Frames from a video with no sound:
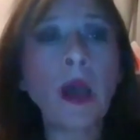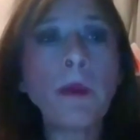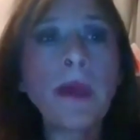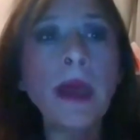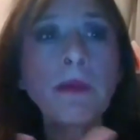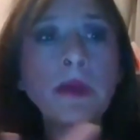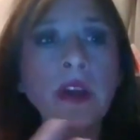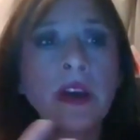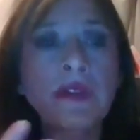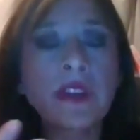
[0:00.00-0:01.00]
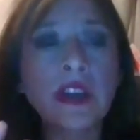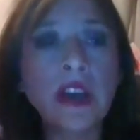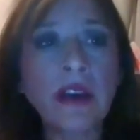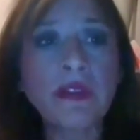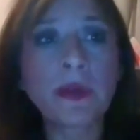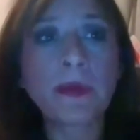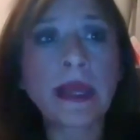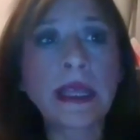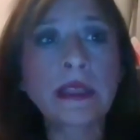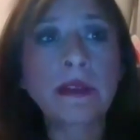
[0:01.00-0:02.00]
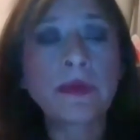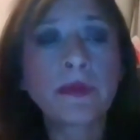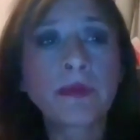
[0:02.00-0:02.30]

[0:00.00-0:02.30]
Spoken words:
a member of the government,